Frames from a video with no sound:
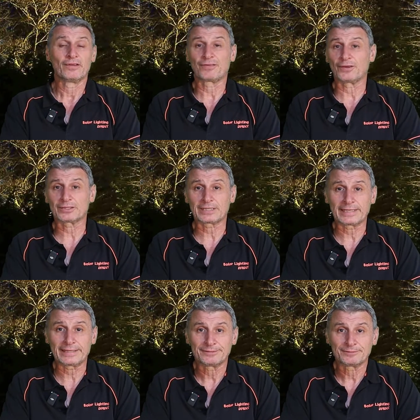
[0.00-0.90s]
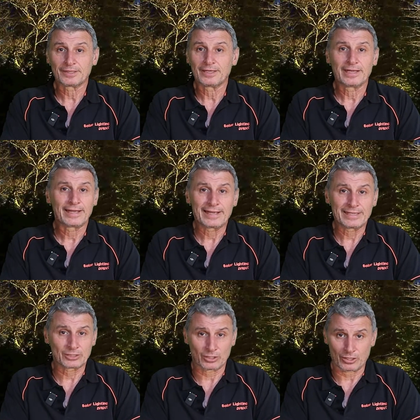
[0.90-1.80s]
Firstly,
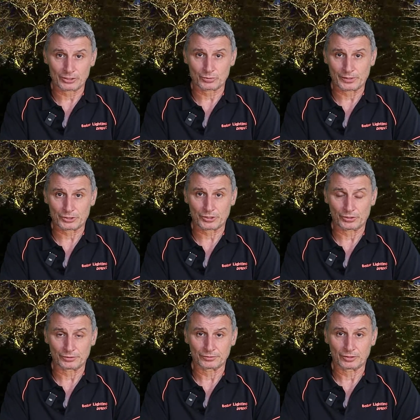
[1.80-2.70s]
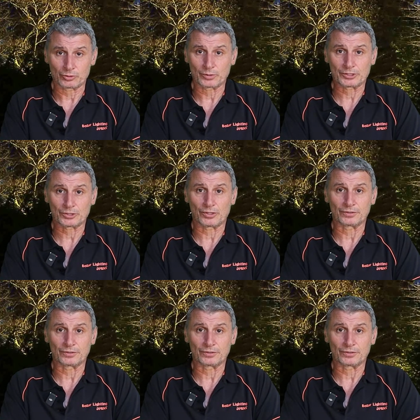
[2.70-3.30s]
is the light switched on? Switched